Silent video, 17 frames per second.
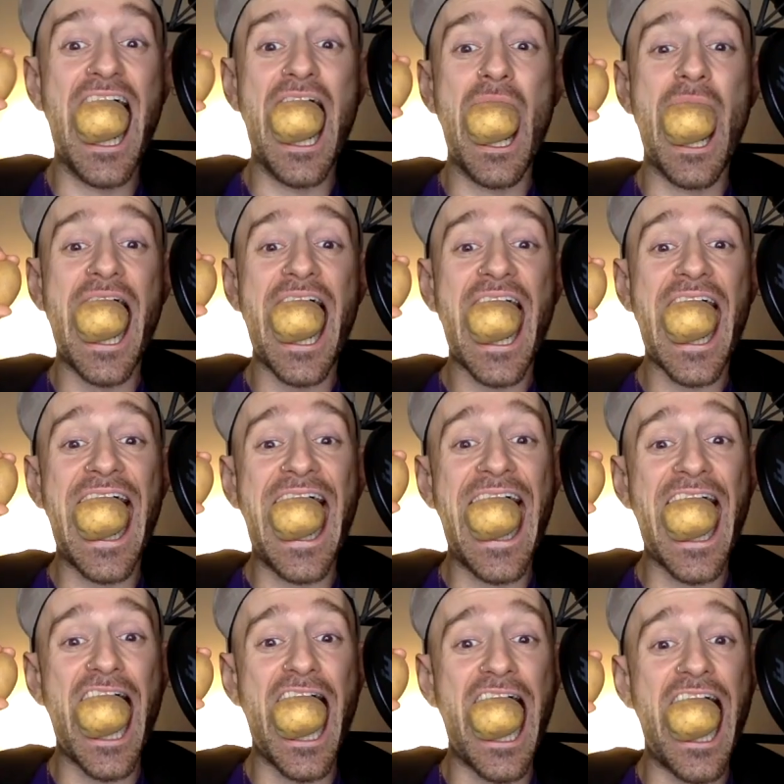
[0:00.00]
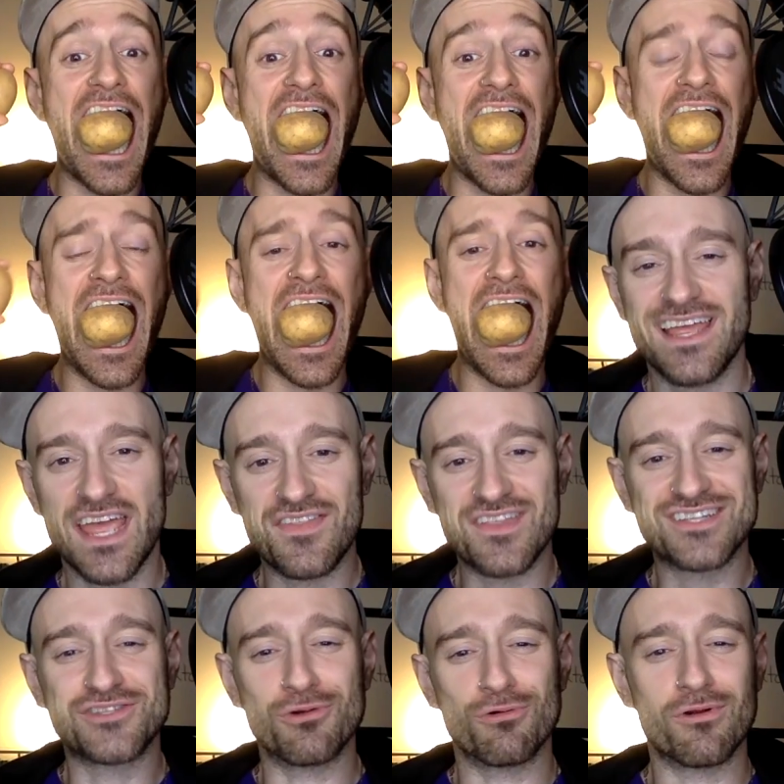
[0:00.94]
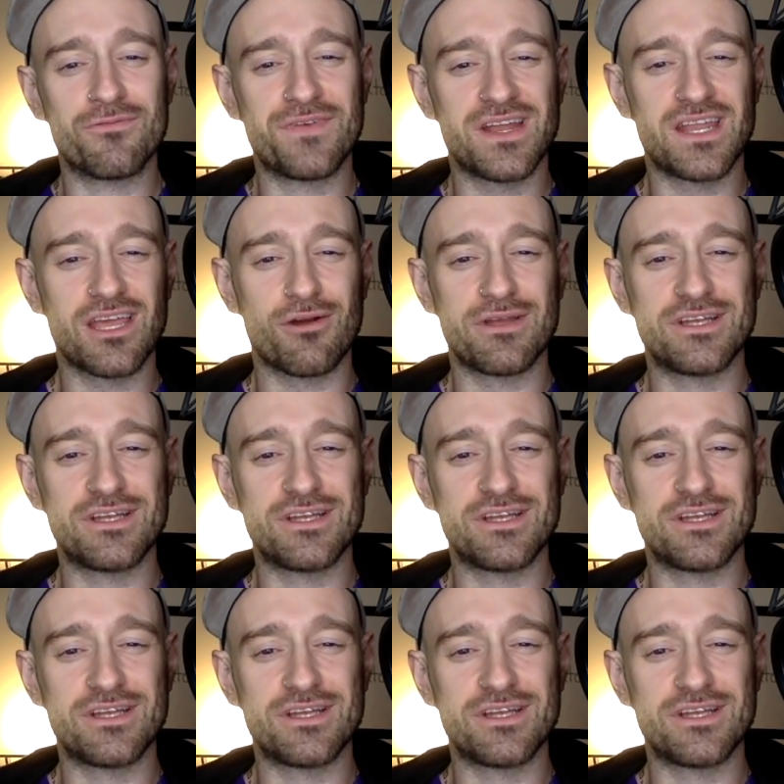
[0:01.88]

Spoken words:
Potato! In the tour video,